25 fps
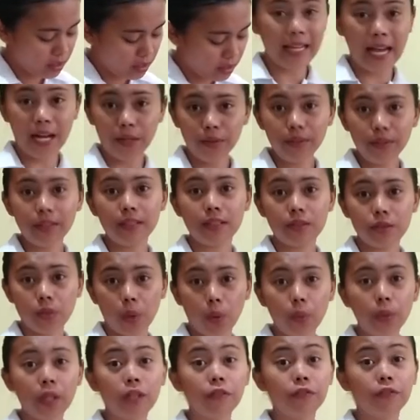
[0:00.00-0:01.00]
Now that the
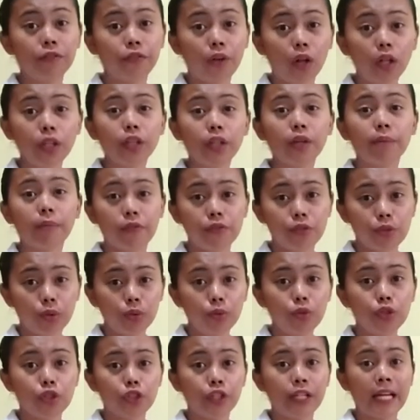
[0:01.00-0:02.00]
total volume of
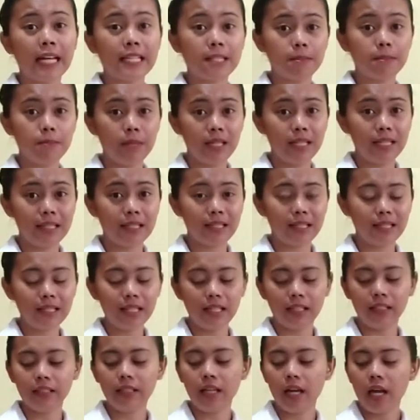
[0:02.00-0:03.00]
solution has been
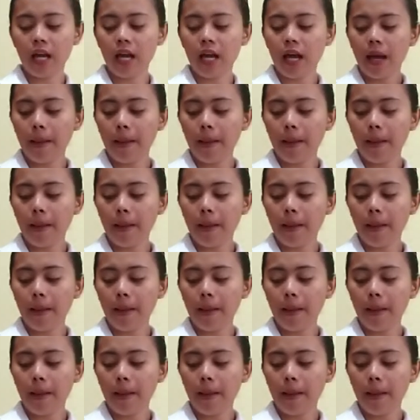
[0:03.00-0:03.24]
instilled,